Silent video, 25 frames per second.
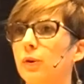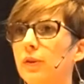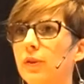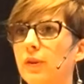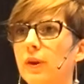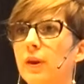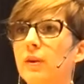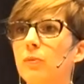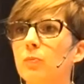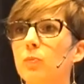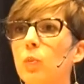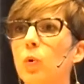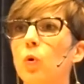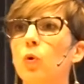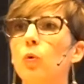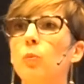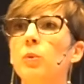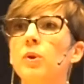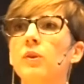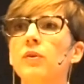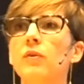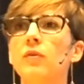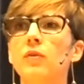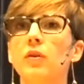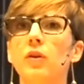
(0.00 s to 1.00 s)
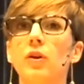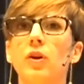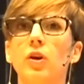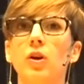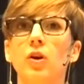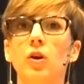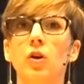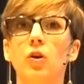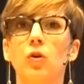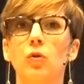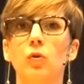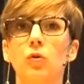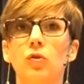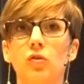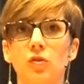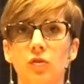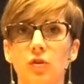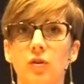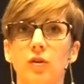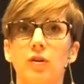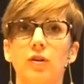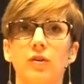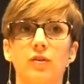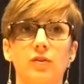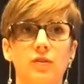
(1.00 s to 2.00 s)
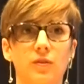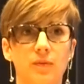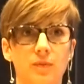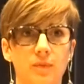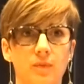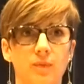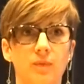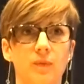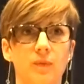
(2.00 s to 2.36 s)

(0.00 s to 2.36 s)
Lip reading: at that moment, you start